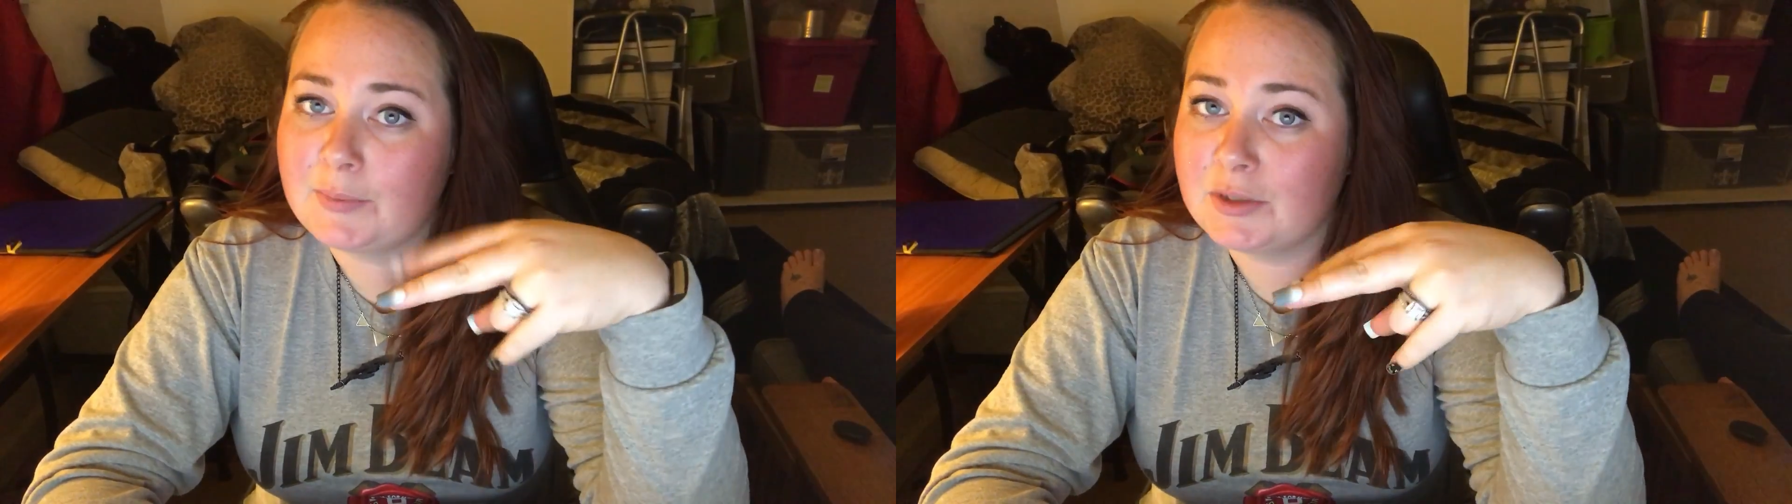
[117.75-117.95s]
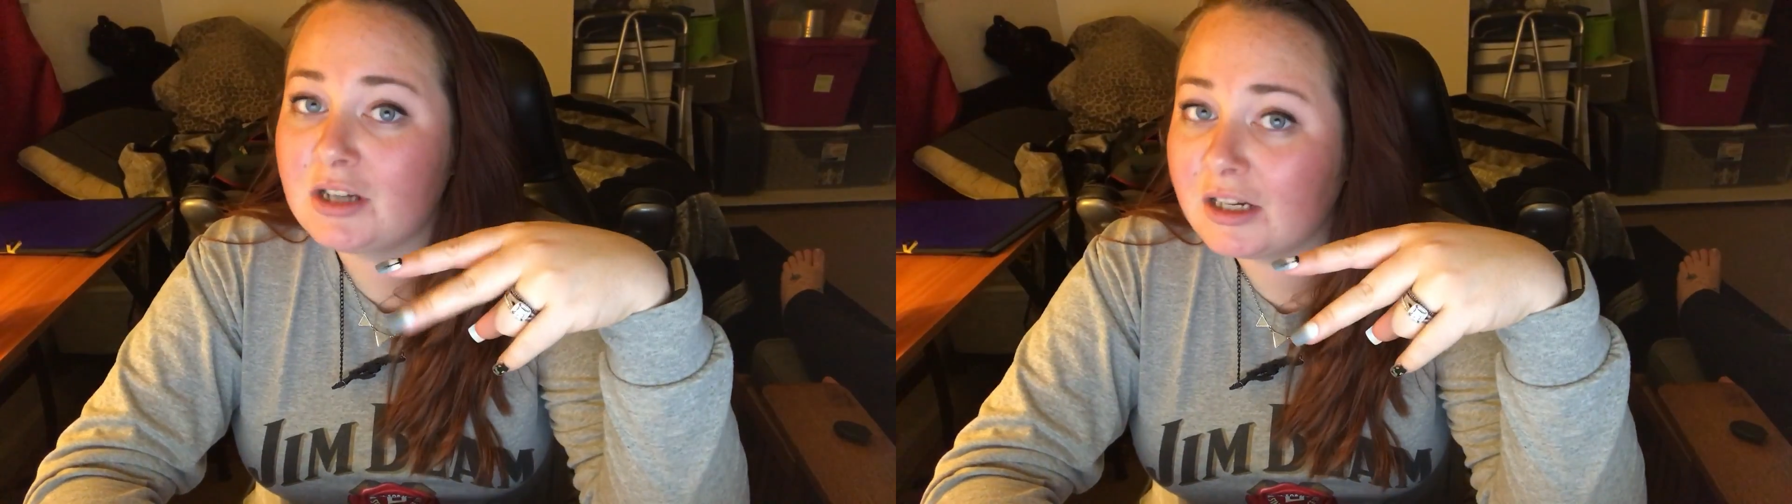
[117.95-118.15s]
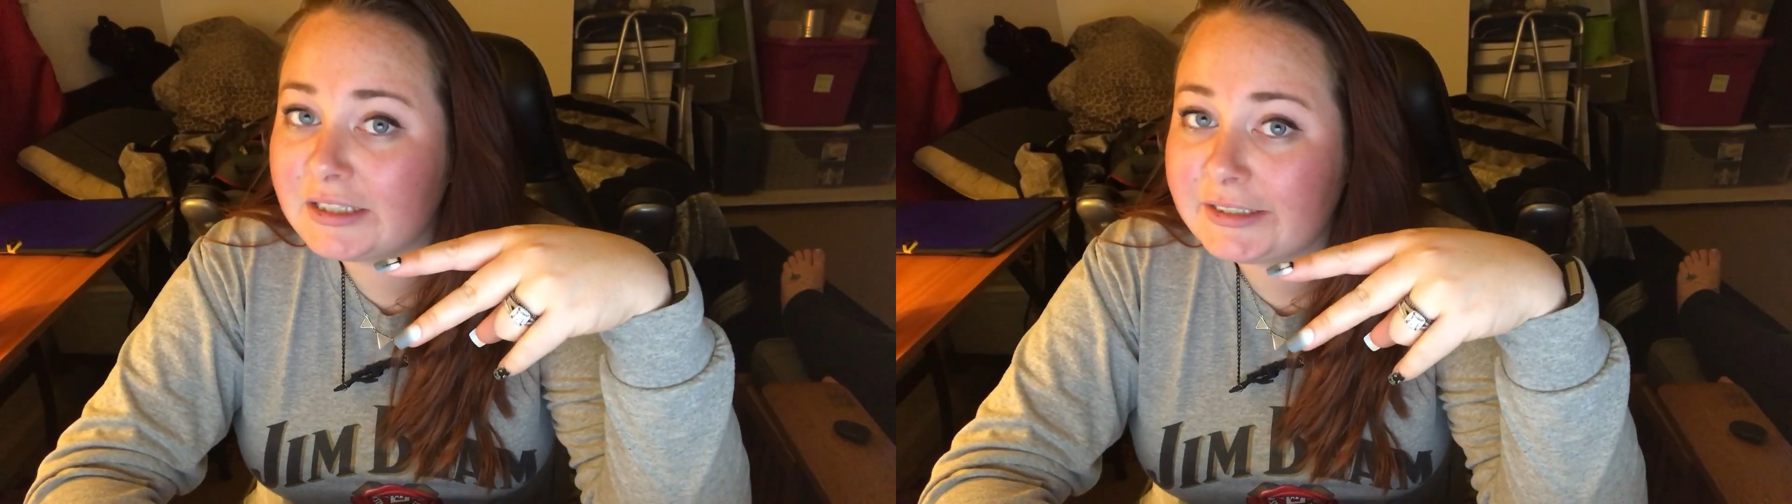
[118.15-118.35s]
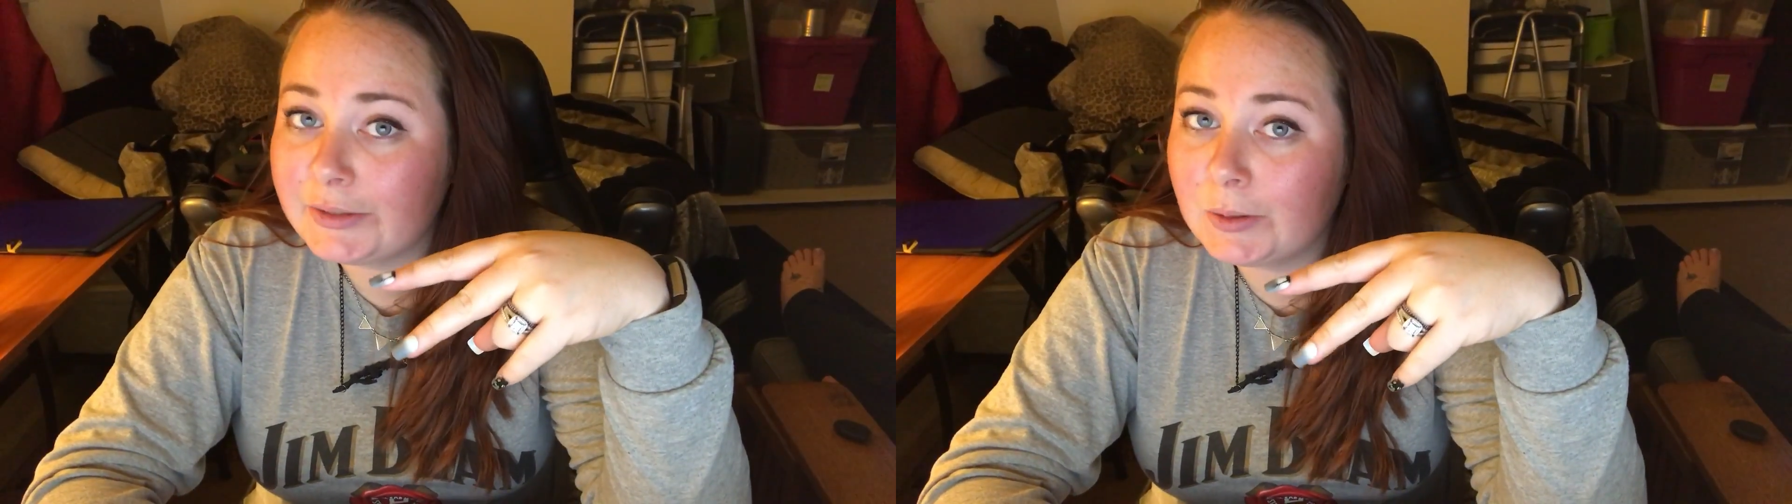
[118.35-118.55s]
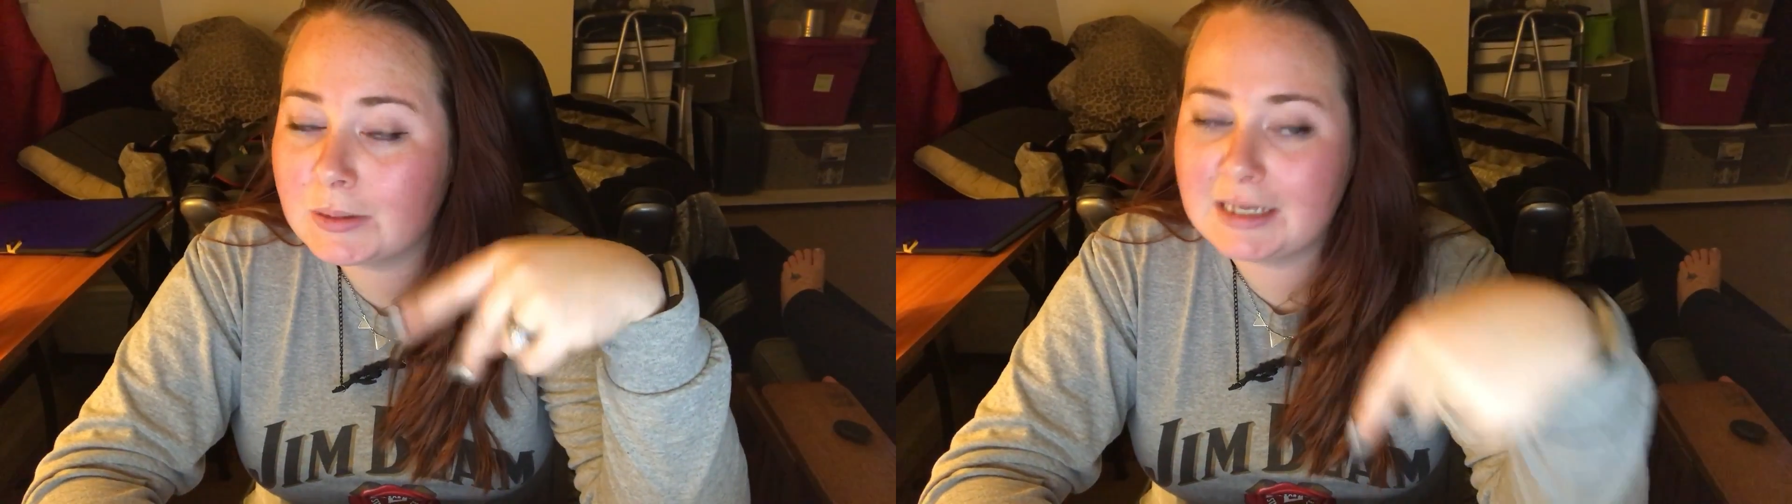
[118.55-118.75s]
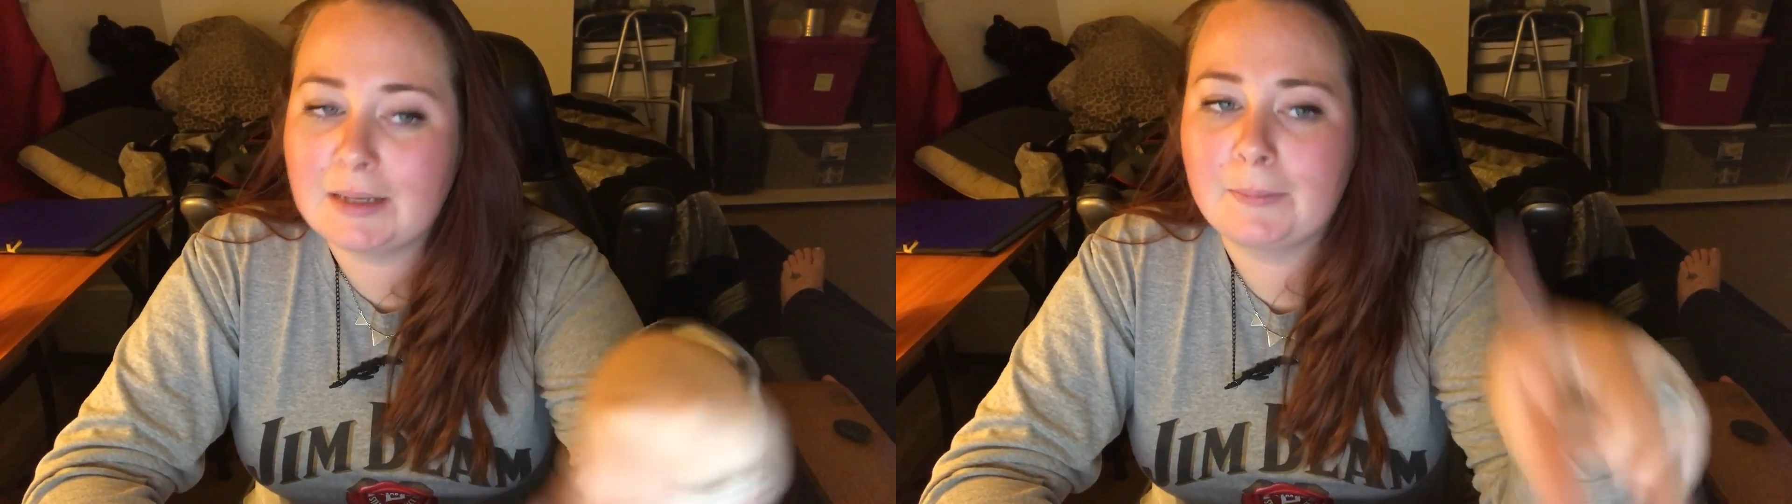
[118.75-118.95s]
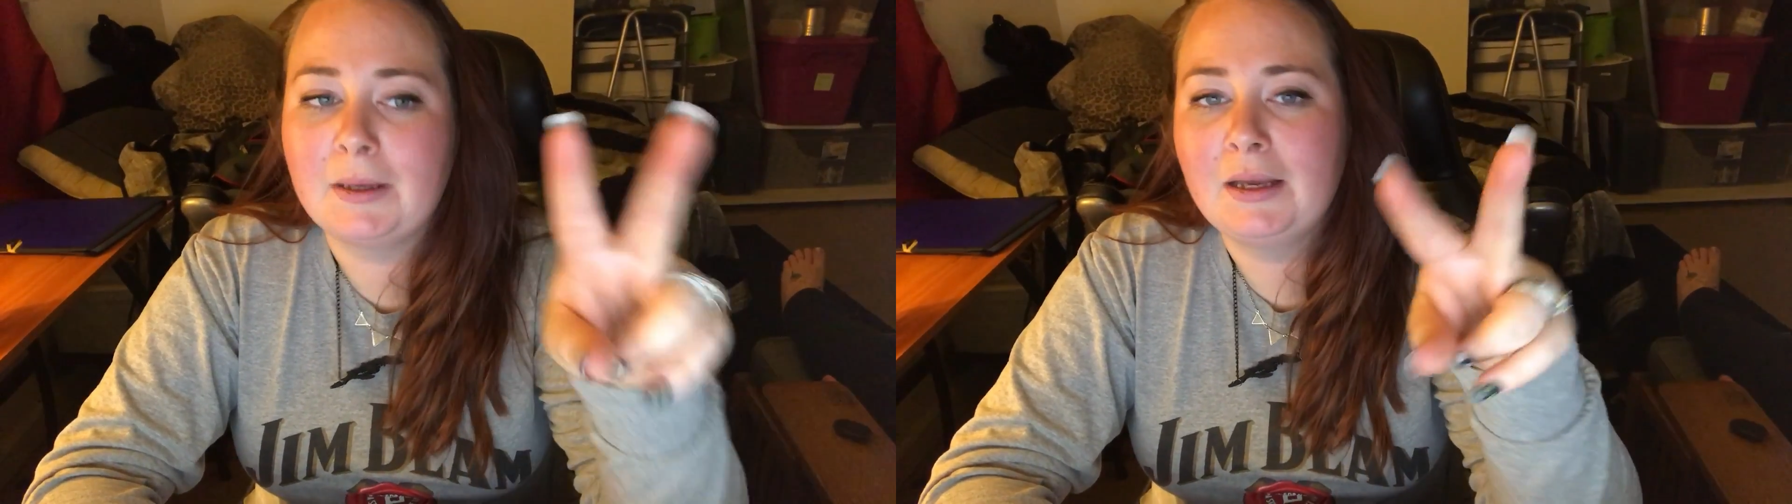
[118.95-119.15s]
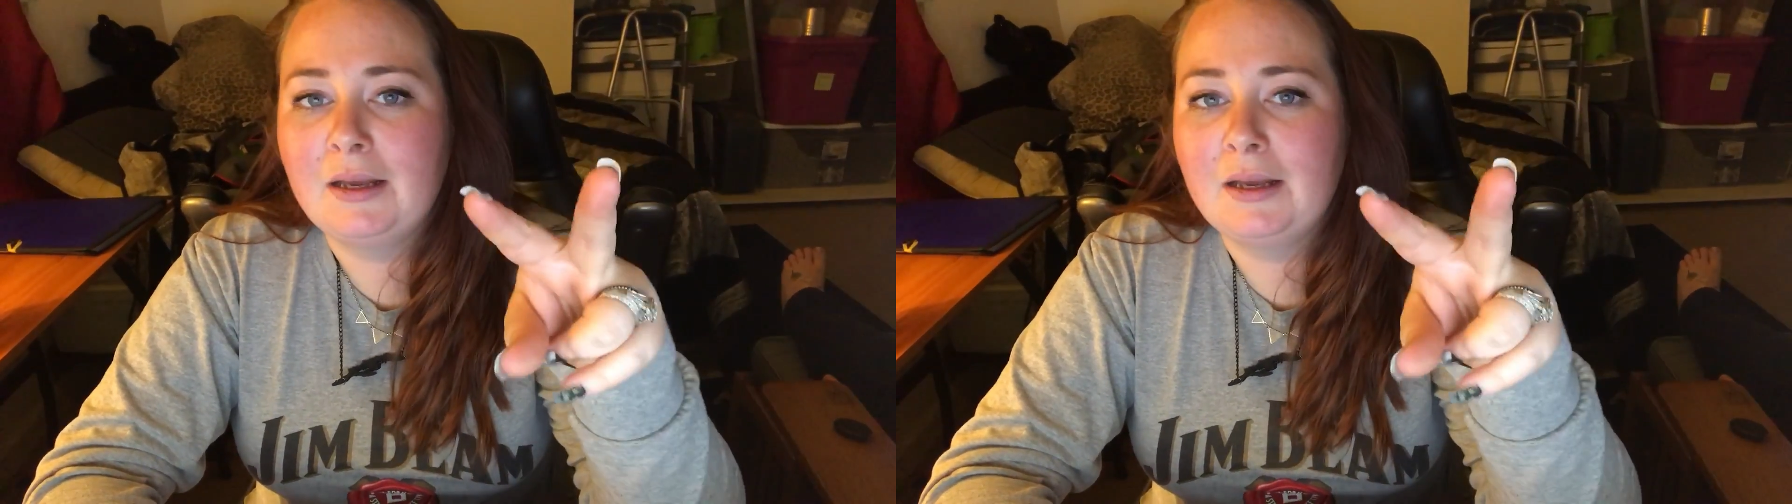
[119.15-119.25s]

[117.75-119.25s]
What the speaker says: that were talking the whole time